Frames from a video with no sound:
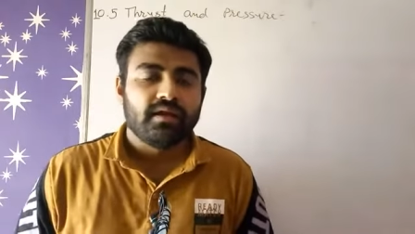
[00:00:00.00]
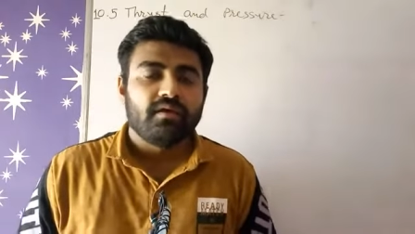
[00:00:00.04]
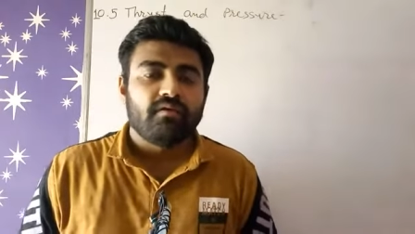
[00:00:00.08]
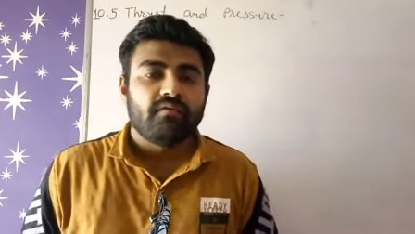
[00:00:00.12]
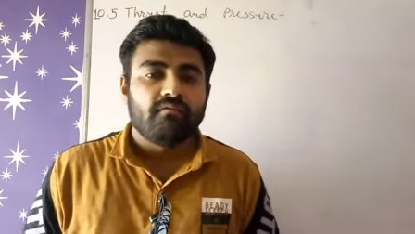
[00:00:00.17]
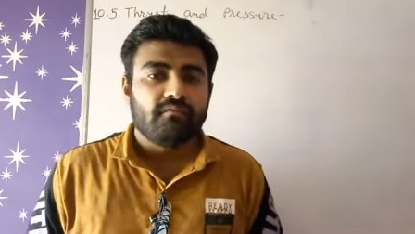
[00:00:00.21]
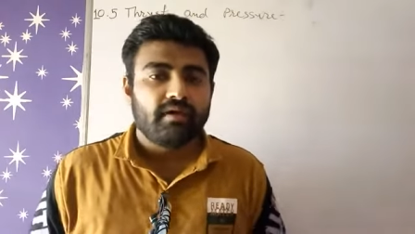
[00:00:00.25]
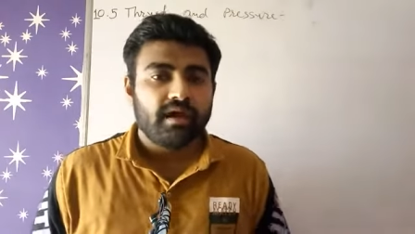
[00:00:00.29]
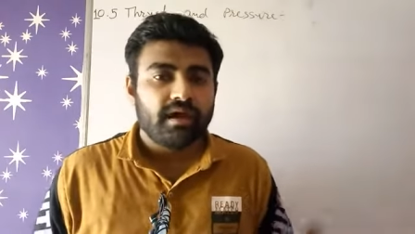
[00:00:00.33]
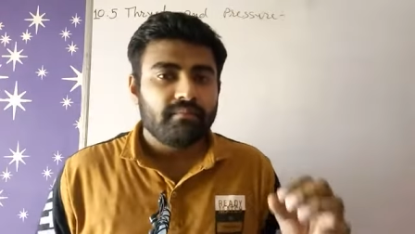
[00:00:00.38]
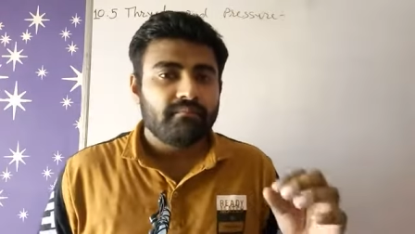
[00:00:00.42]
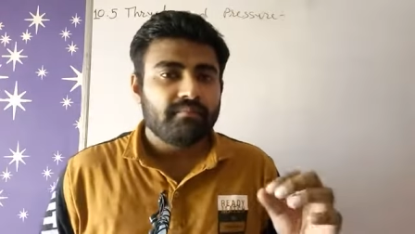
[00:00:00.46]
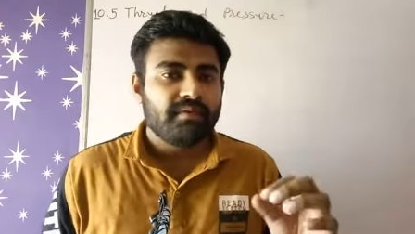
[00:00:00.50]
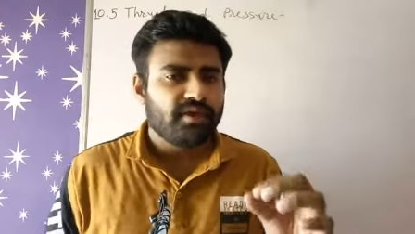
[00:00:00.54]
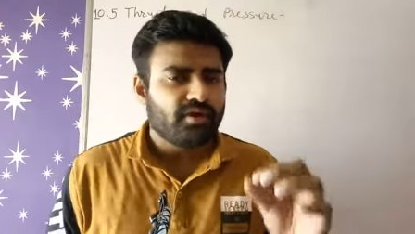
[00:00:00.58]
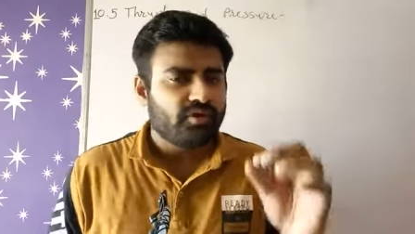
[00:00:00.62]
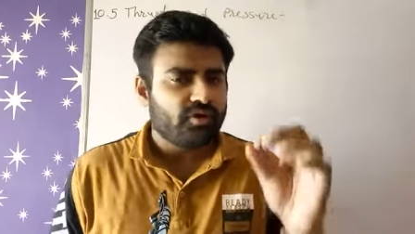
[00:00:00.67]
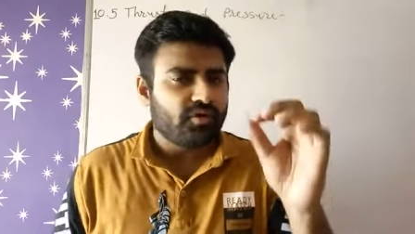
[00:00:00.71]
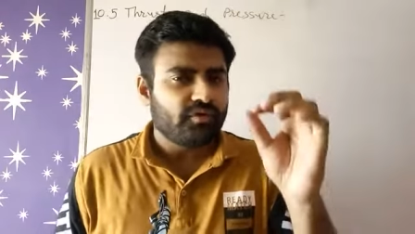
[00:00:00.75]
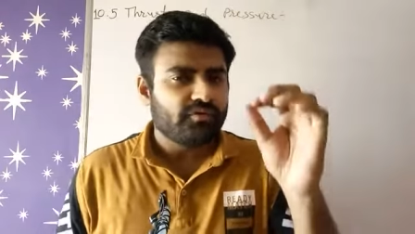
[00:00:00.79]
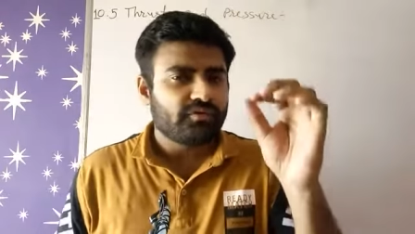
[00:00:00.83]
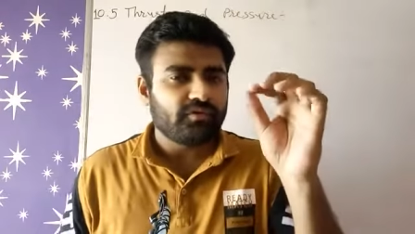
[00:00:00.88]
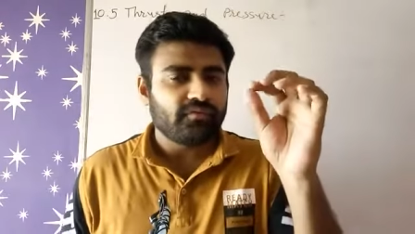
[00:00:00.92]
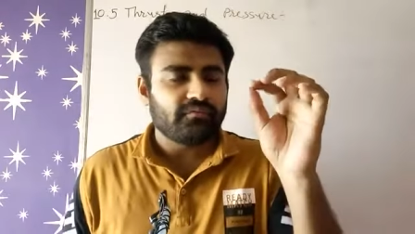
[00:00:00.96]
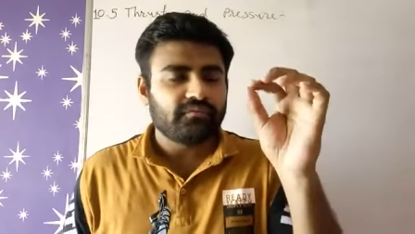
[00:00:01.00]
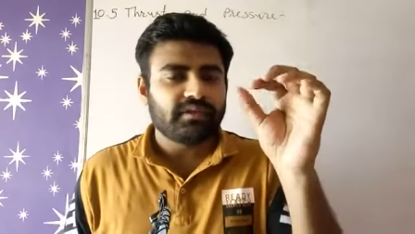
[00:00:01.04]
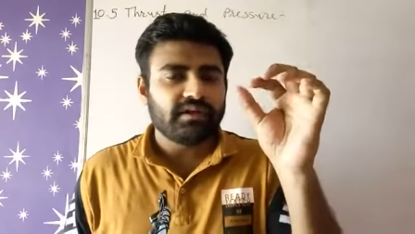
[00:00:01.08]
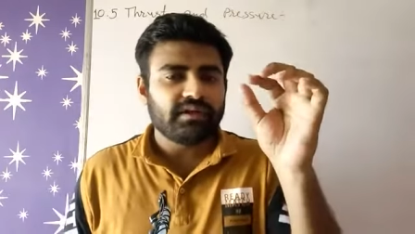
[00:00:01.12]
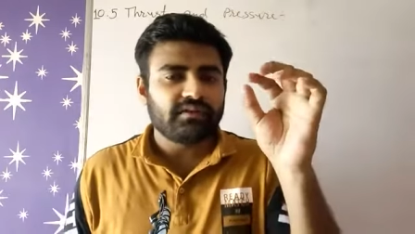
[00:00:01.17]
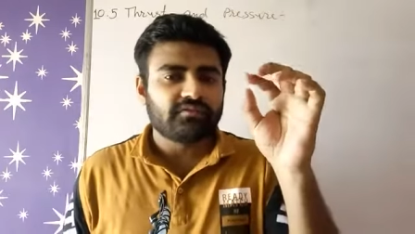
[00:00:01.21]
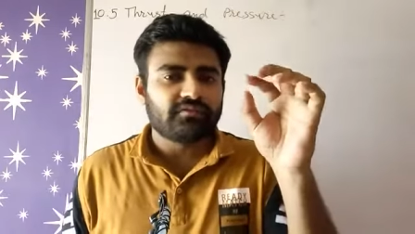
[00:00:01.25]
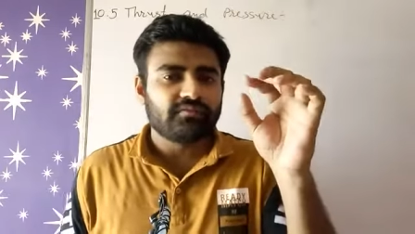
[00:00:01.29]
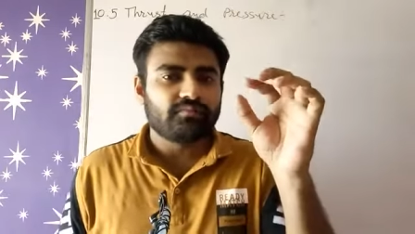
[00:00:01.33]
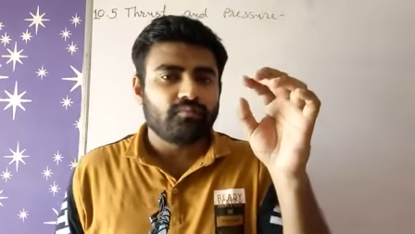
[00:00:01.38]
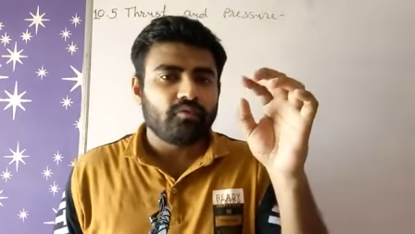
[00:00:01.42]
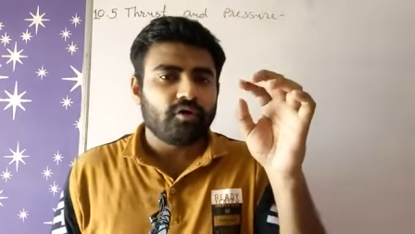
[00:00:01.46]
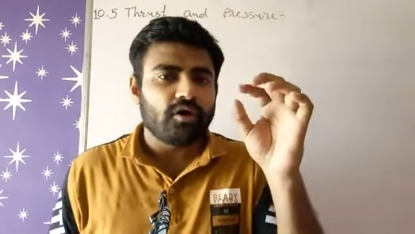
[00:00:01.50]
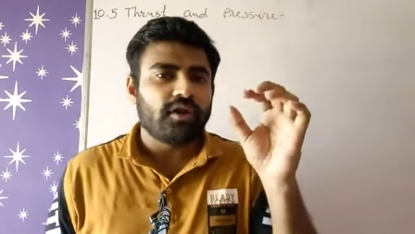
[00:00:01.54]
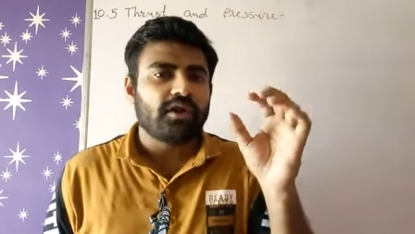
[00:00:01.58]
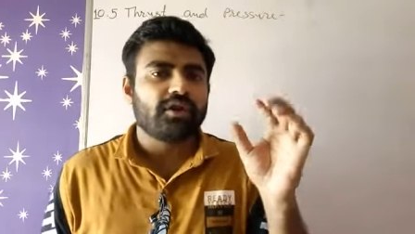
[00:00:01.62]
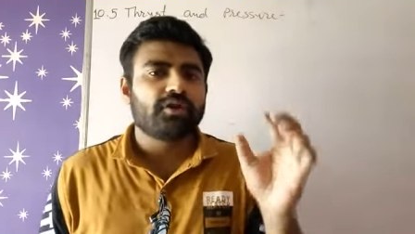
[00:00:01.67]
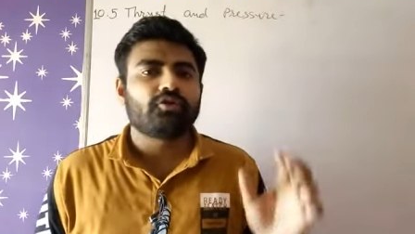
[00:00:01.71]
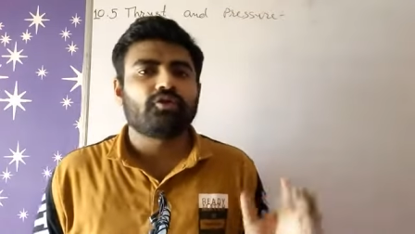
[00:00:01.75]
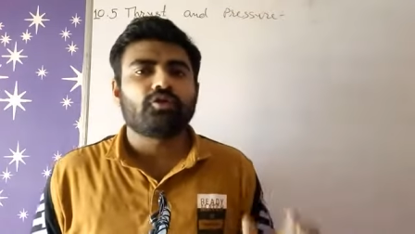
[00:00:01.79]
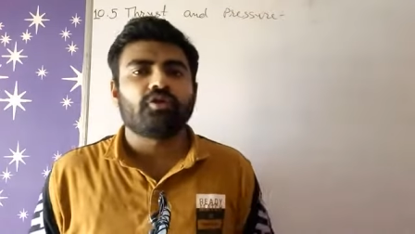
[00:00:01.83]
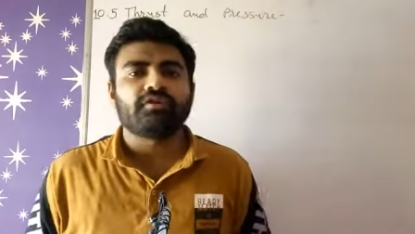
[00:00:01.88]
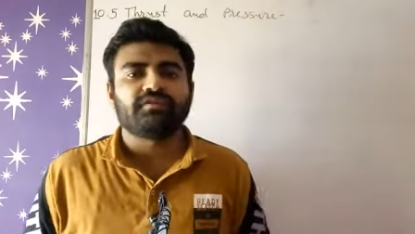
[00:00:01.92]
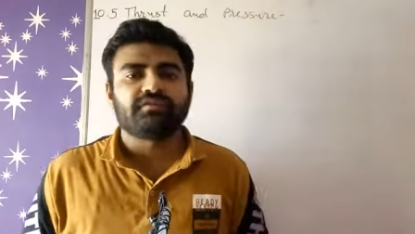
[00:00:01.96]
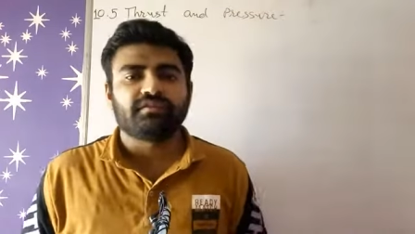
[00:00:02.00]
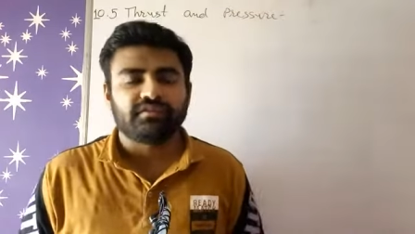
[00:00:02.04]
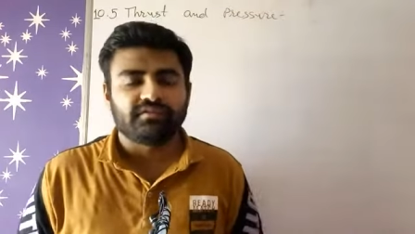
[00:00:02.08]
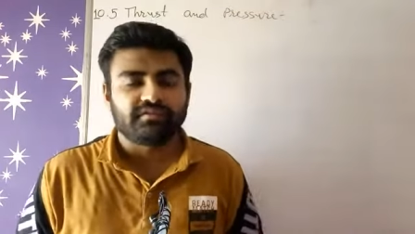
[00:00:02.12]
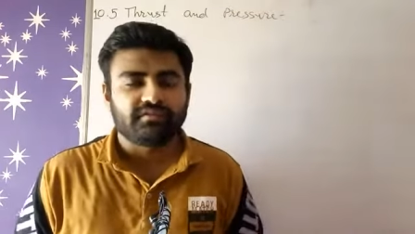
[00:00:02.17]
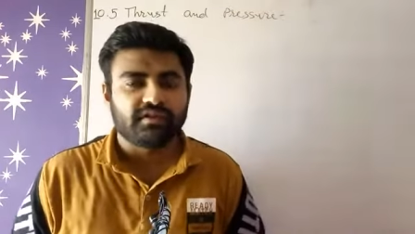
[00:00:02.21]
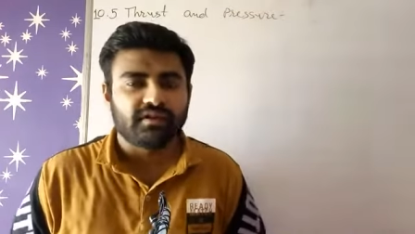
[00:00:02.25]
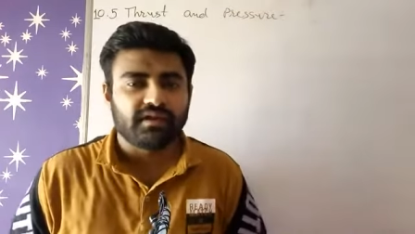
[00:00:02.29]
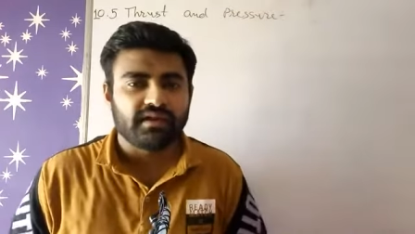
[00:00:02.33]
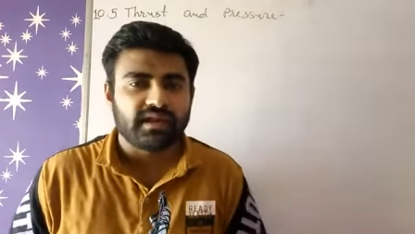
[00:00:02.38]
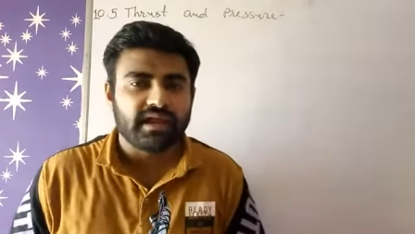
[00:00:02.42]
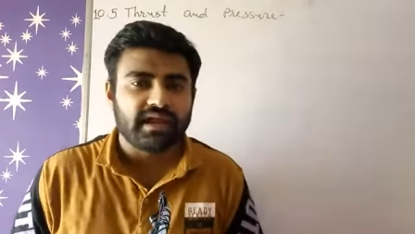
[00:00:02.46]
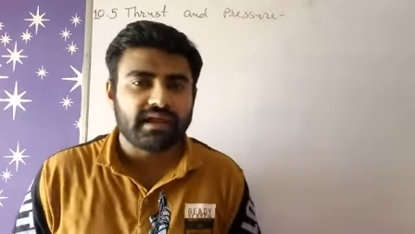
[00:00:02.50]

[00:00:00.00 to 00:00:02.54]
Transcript: Why? Because of that smaller cross section area.